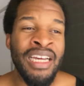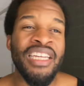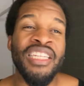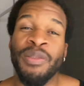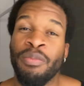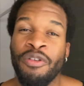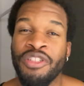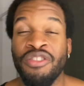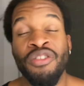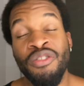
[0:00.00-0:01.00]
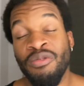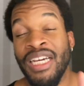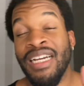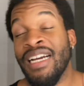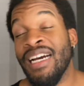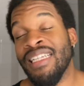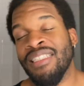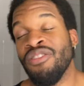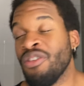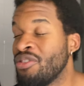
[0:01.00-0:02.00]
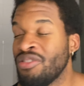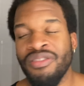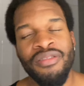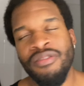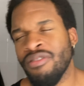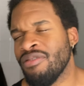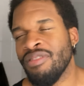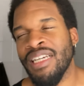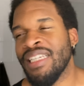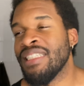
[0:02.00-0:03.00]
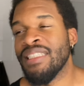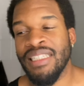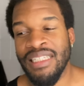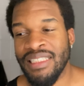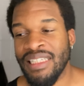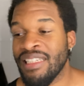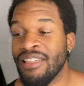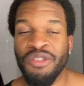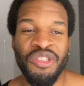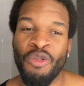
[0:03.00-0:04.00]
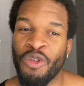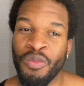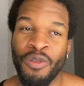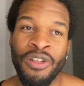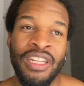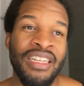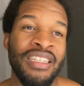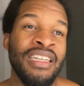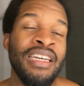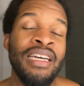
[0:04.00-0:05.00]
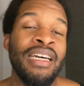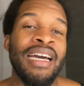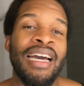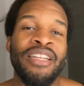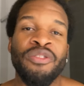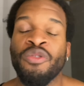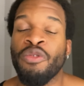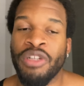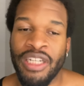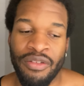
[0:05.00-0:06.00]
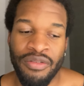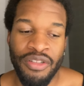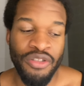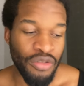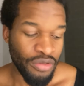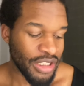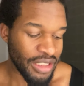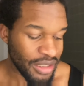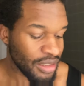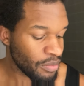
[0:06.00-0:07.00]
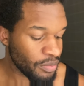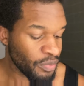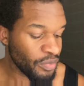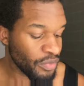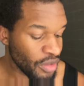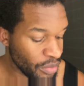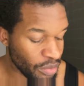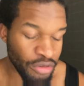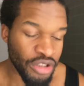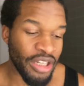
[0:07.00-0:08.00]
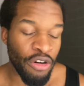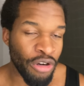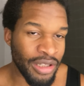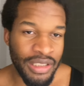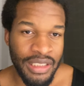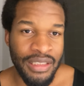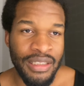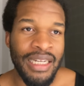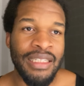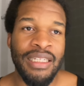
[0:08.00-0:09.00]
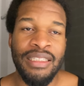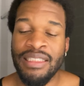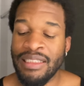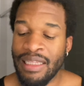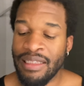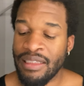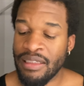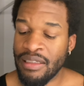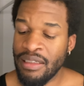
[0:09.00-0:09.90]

it spoils. Don't do that, guys. Don't do that. It stinks and it looks horrible, and I had to throw it out. So we just put the oils in, and then just let the